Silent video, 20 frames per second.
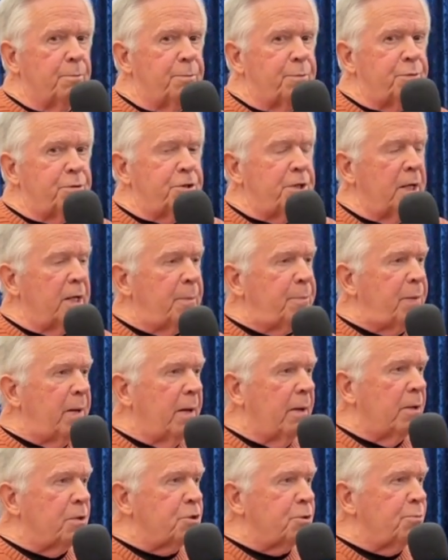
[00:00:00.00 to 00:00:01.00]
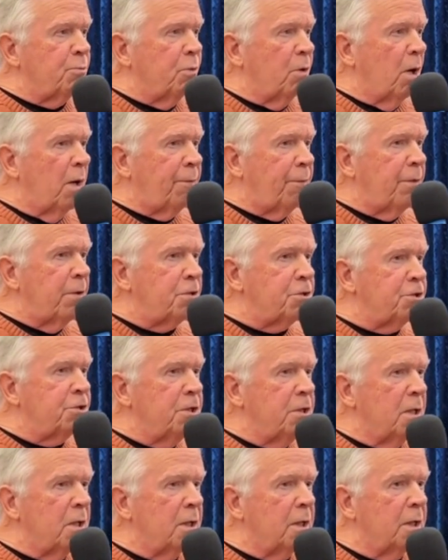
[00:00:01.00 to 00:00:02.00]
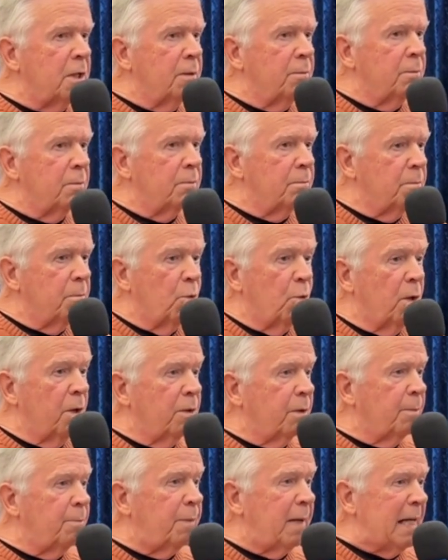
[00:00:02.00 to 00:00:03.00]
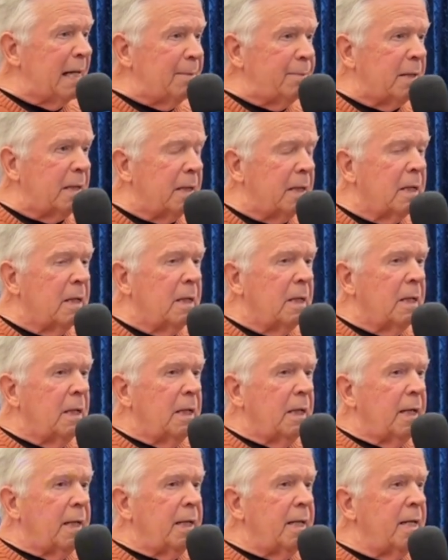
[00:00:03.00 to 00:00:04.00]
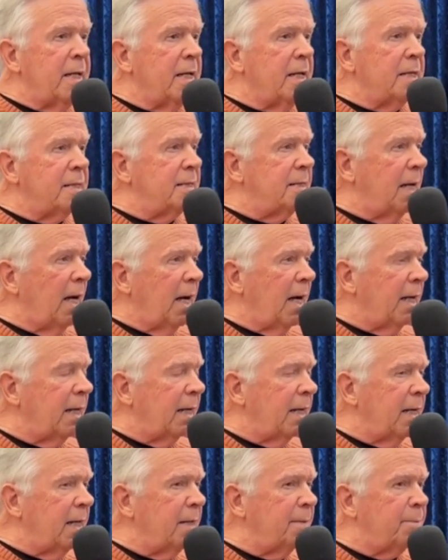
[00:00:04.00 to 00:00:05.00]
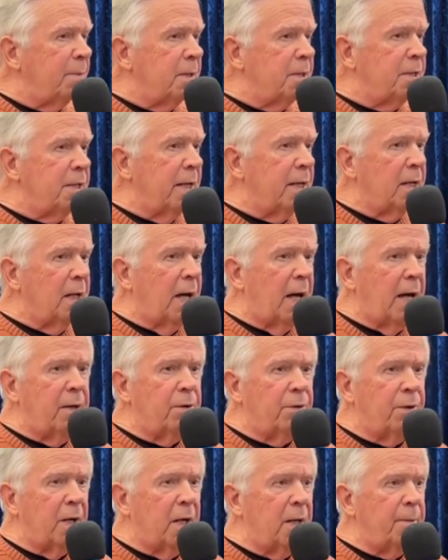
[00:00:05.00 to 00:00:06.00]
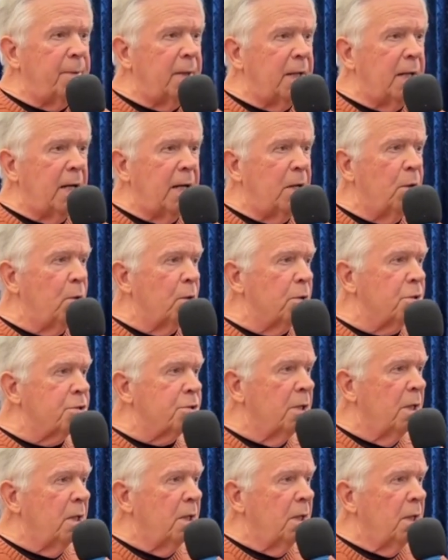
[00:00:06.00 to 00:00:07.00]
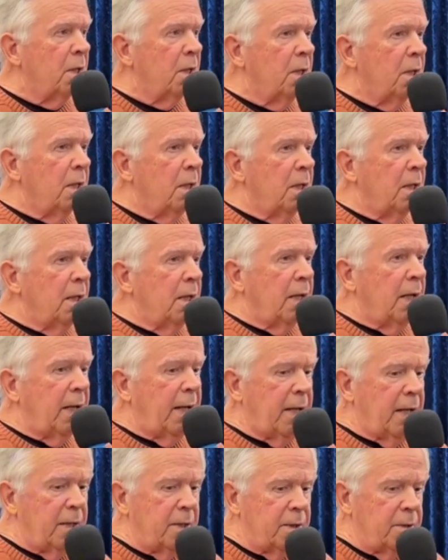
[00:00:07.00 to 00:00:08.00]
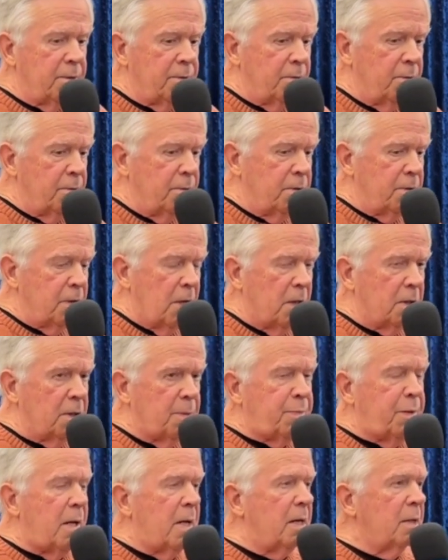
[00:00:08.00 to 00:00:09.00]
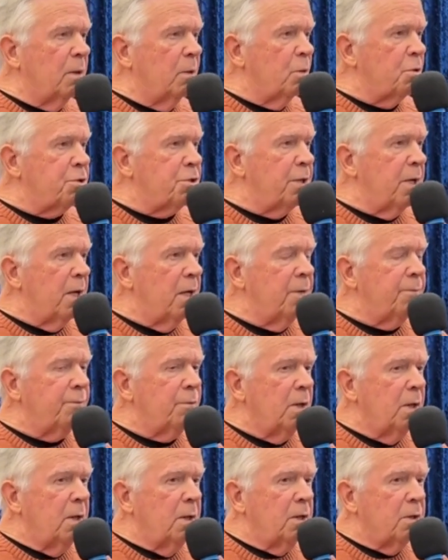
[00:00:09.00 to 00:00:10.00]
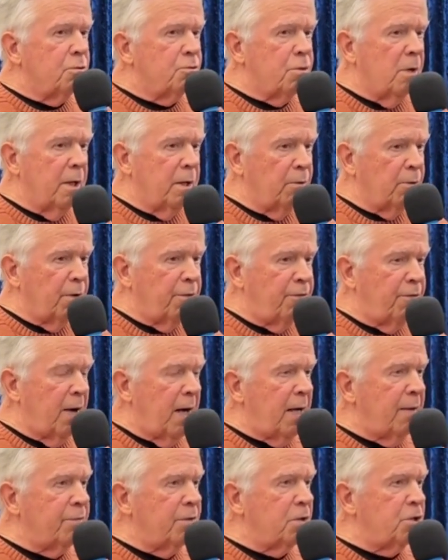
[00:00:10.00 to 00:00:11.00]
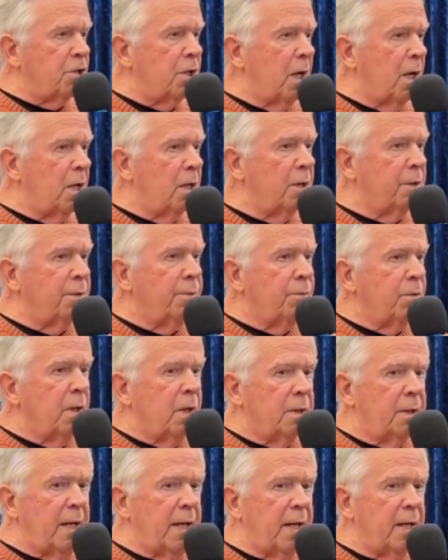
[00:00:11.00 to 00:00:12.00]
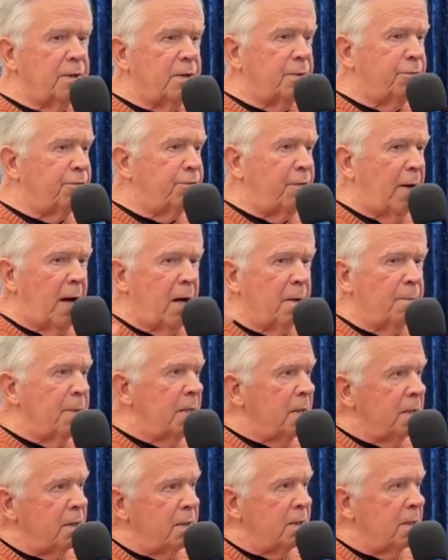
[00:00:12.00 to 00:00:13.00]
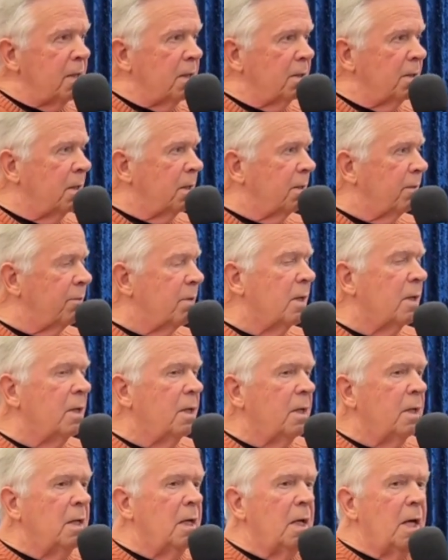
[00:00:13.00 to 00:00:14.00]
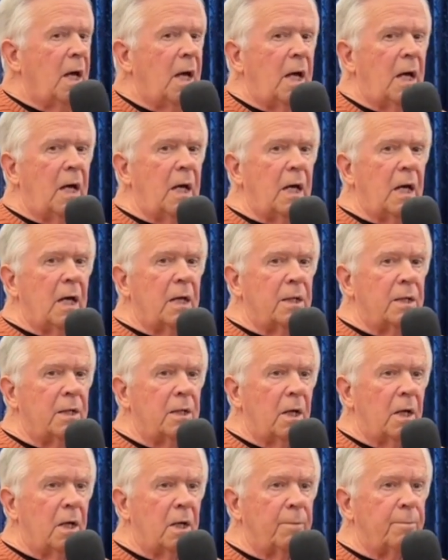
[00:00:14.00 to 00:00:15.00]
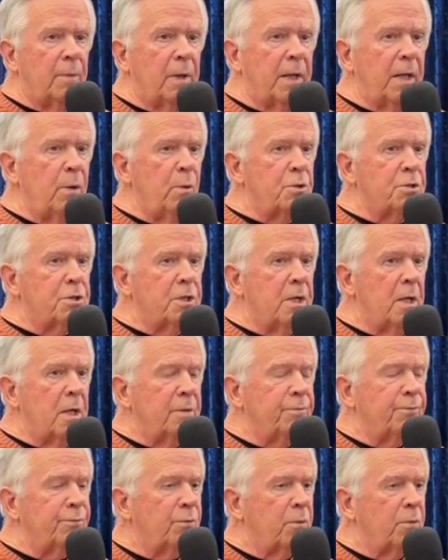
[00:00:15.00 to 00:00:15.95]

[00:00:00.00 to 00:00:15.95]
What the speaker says: set of parents brought this young Willard baby, and he had died, and he had been dead I don't know how many hours. And Dr. Potter was there trying to revive the child, and they had the firemen in there, and everything. But he was dead.